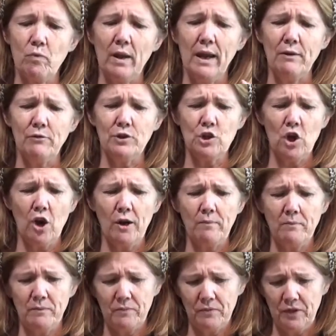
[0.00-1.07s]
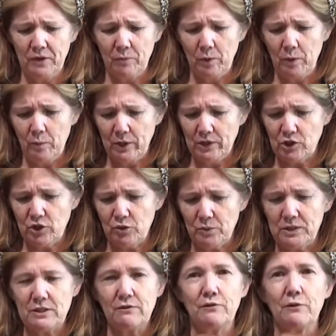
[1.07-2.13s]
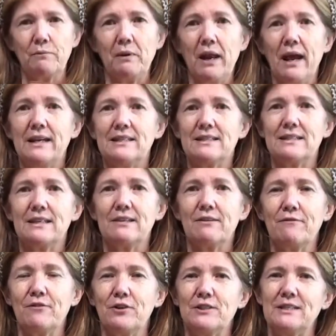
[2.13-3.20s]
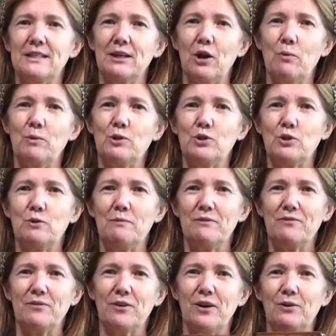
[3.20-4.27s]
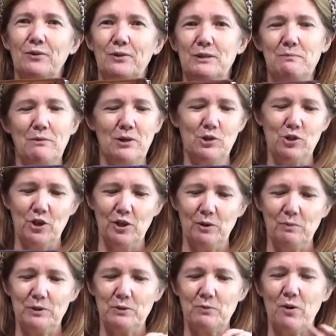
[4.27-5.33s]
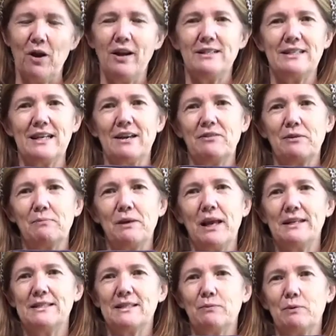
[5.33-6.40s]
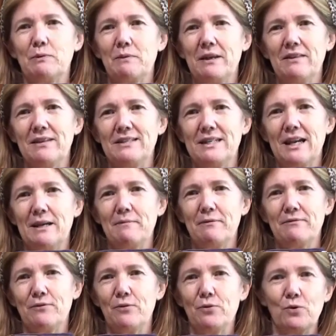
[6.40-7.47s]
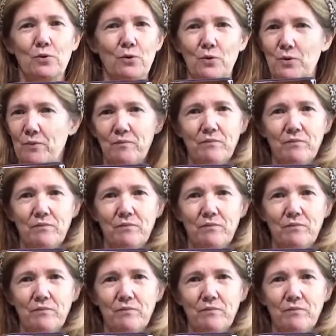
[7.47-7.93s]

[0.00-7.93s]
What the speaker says: every time that we went to a different place, and the first thing I would do before I looked in my journal was write down the place that we'd been the day before, or